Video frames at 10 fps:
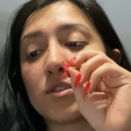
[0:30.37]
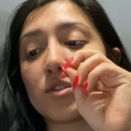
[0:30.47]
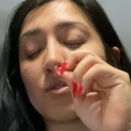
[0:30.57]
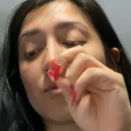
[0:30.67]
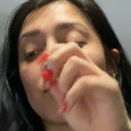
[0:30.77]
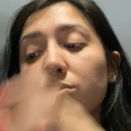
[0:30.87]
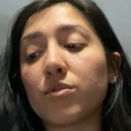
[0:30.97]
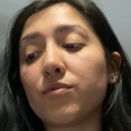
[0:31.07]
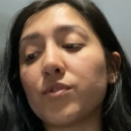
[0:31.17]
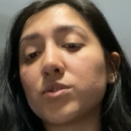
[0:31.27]
So
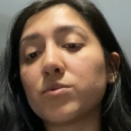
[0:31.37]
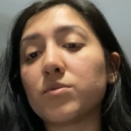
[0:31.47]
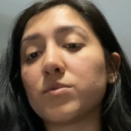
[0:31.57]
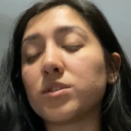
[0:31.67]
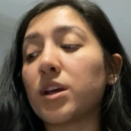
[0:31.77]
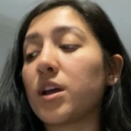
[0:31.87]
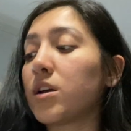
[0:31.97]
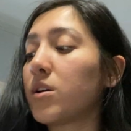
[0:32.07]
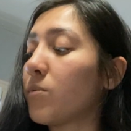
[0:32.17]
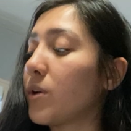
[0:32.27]
the first one was that
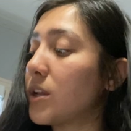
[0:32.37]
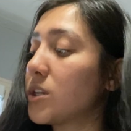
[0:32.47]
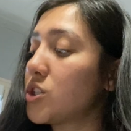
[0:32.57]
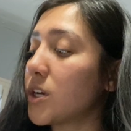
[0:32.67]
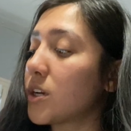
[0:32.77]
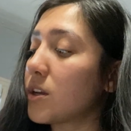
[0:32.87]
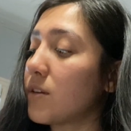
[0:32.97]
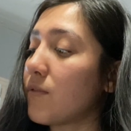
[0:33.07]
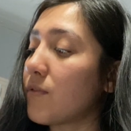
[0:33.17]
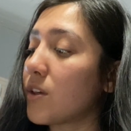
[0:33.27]
we had to check
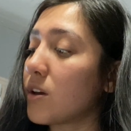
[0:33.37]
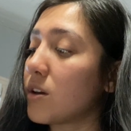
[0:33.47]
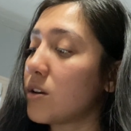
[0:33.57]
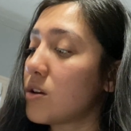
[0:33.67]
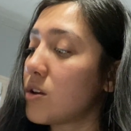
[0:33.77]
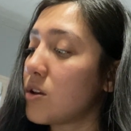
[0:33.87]
if the